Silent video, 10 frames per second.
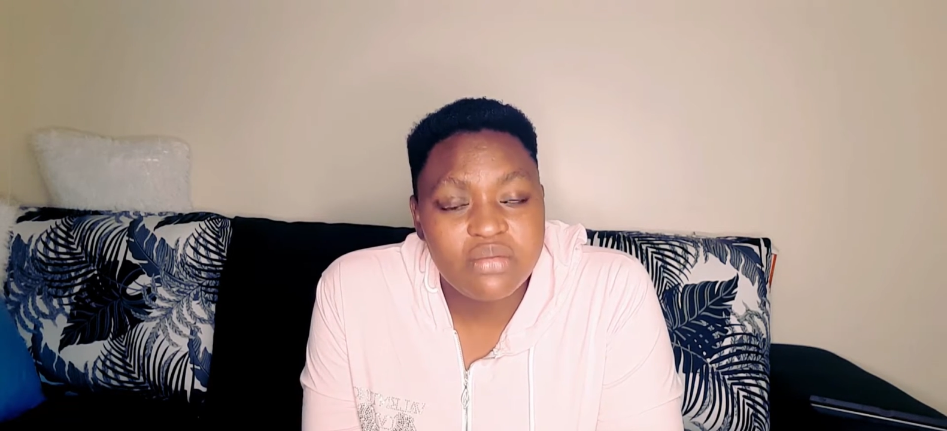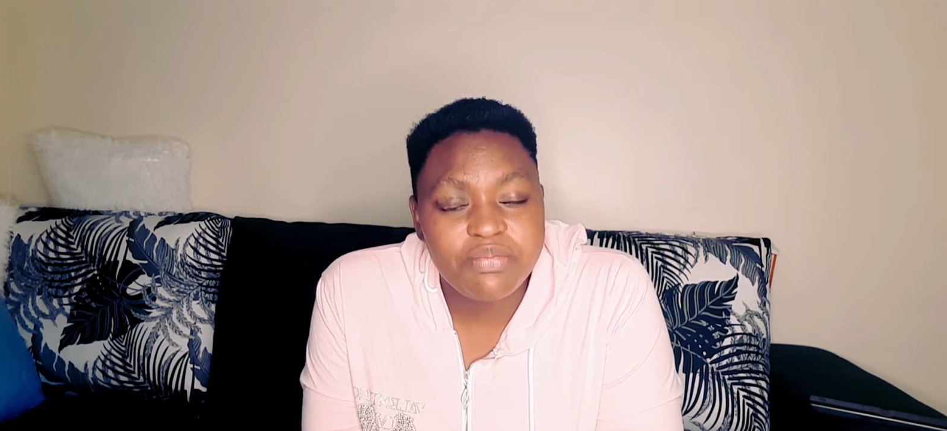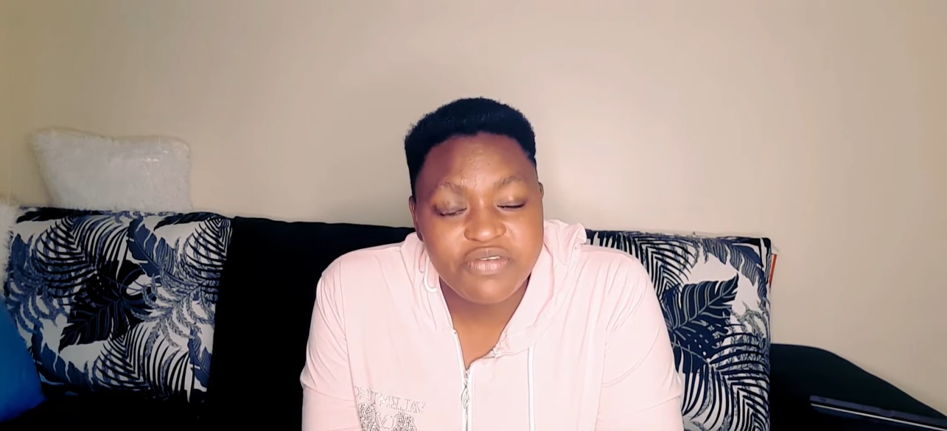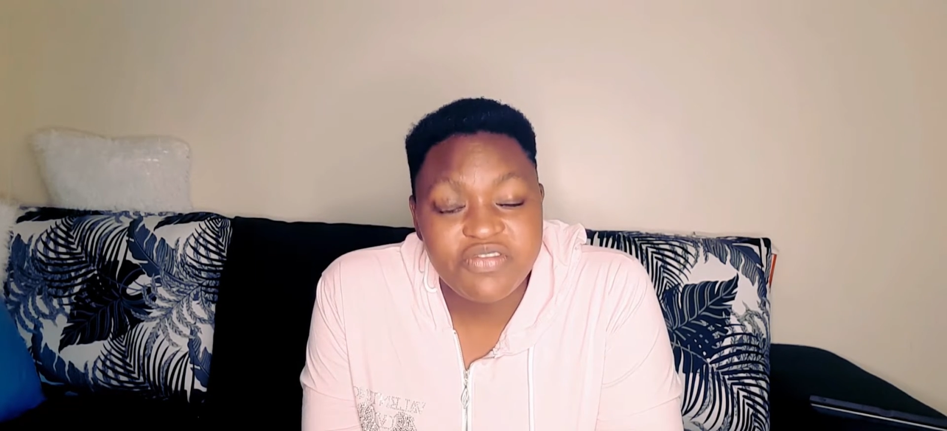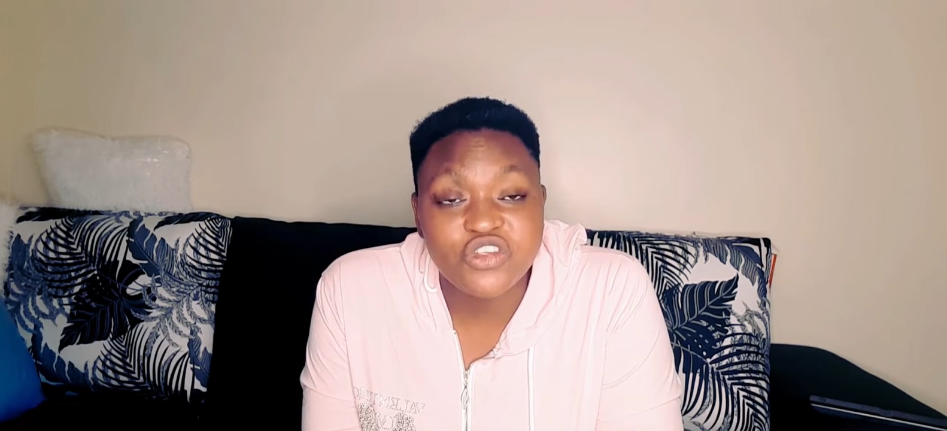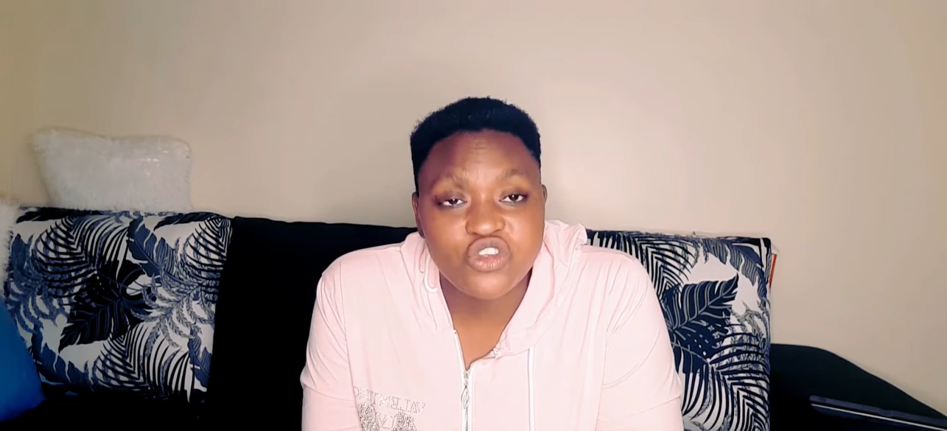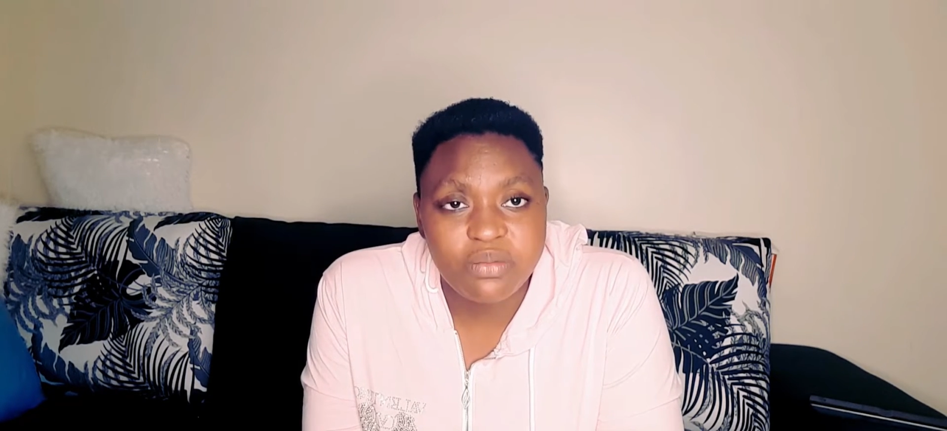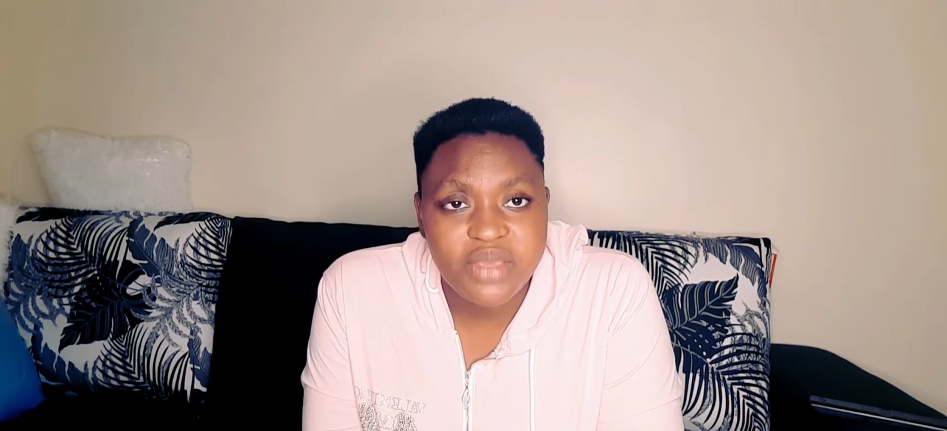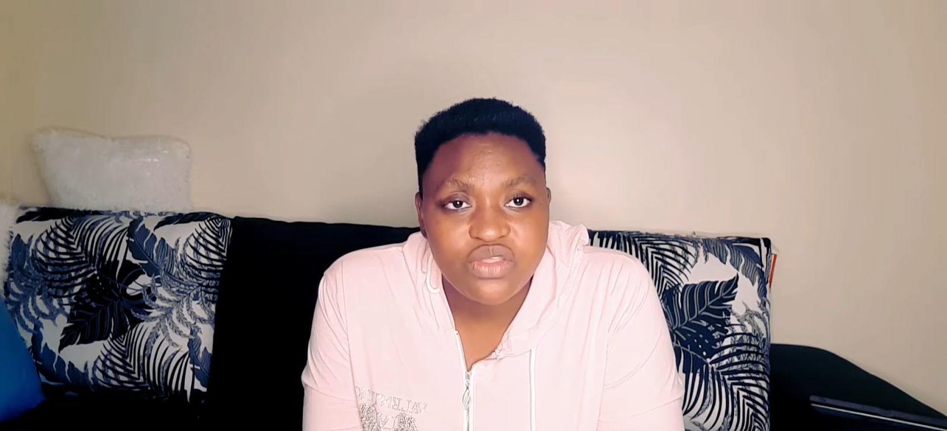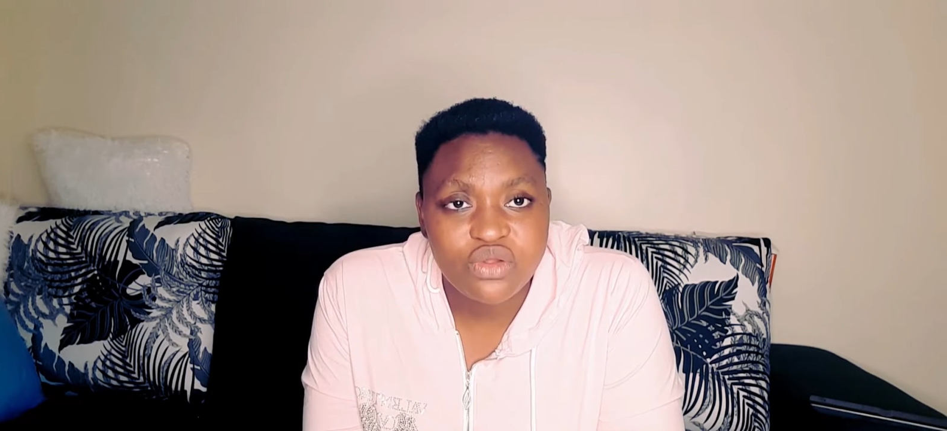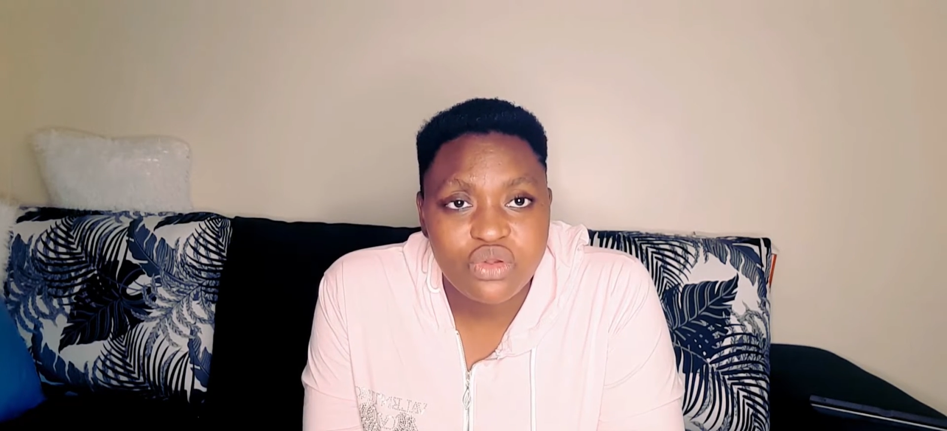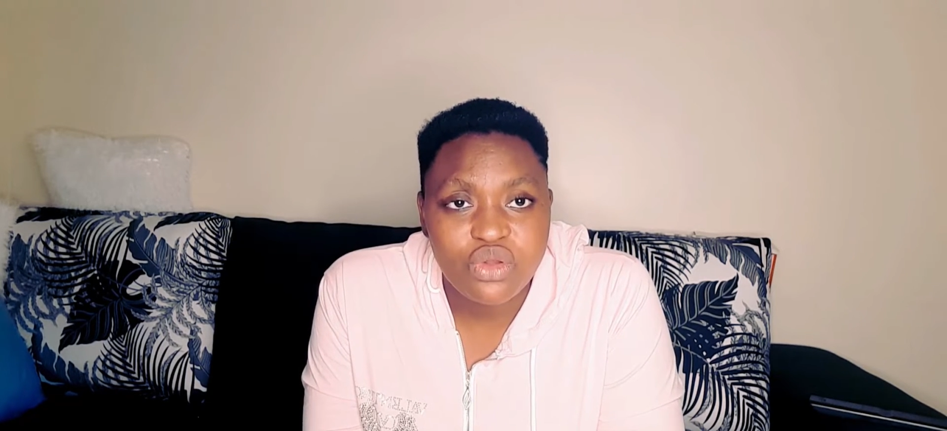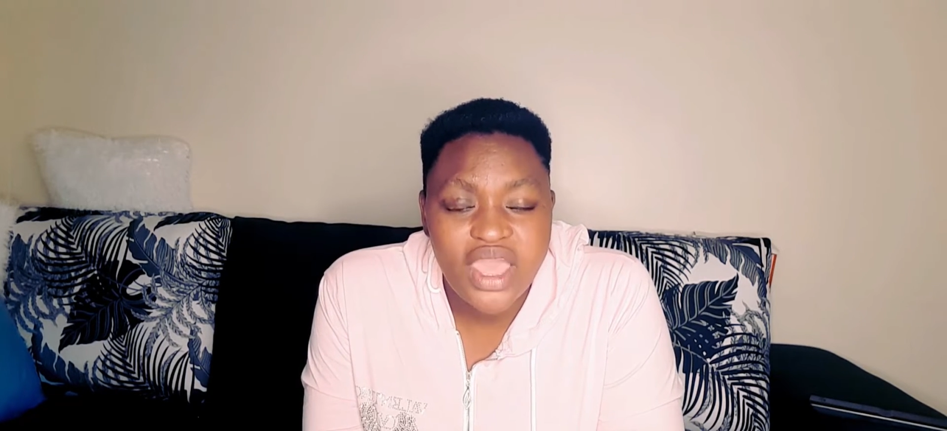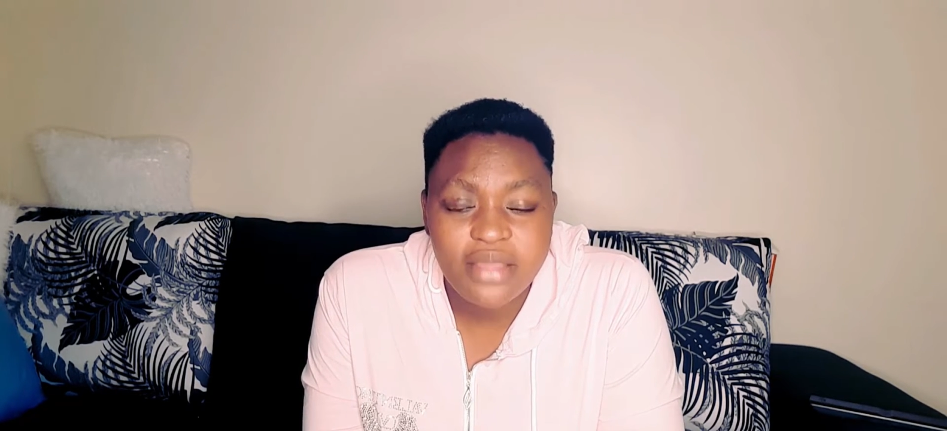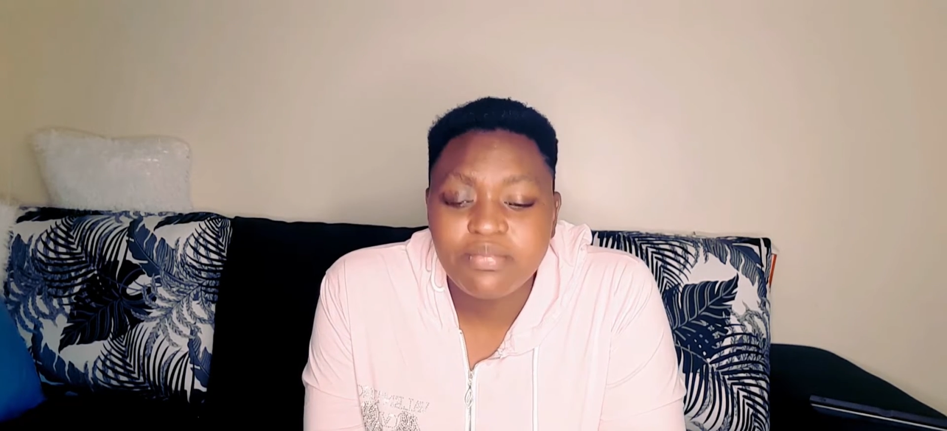prevention method.
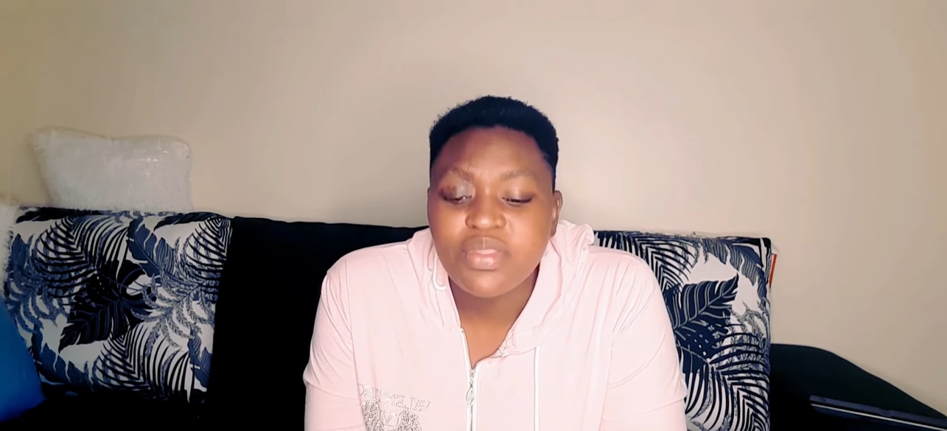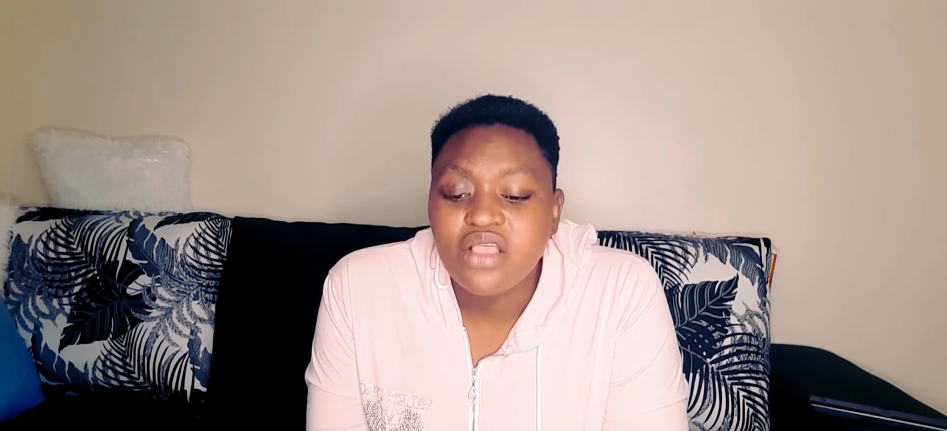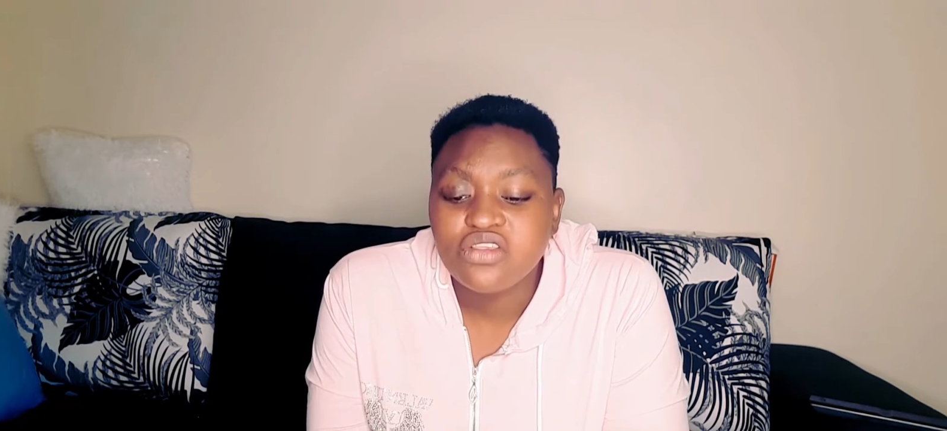Okay,